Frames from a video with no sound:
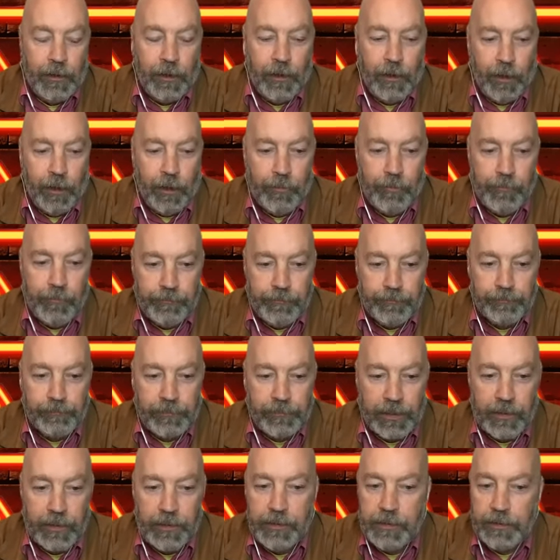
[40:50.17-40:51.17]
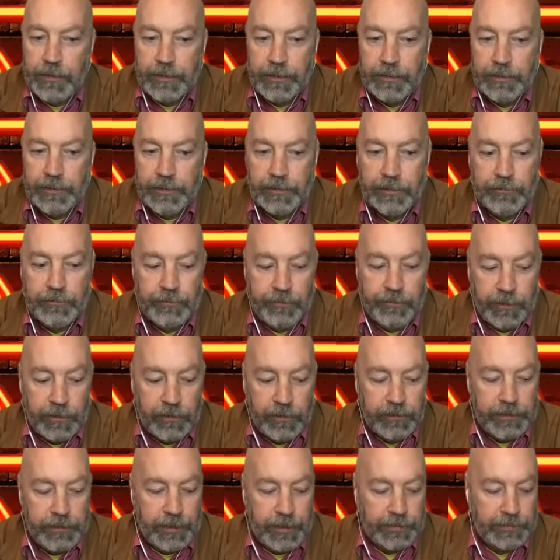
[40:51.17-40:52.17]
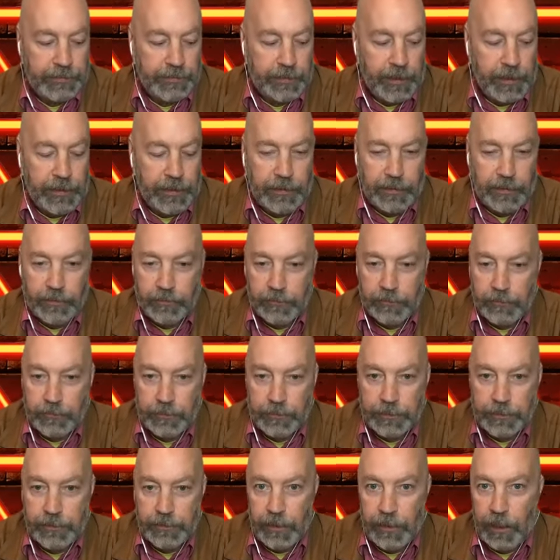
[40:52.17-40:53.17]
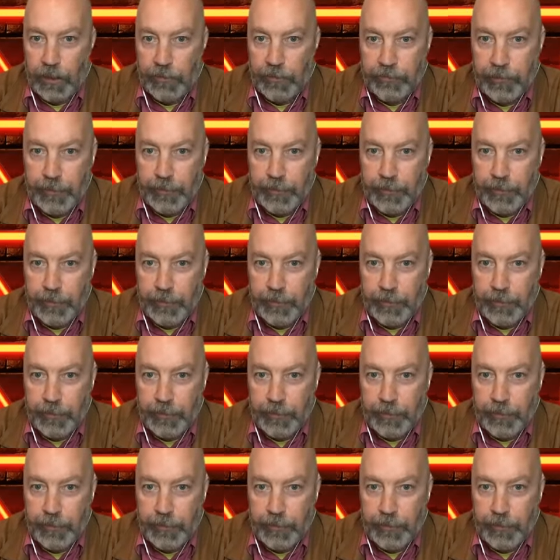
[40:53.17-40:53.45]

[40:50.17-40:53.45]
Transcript: Um, th- this is very exciting stuff.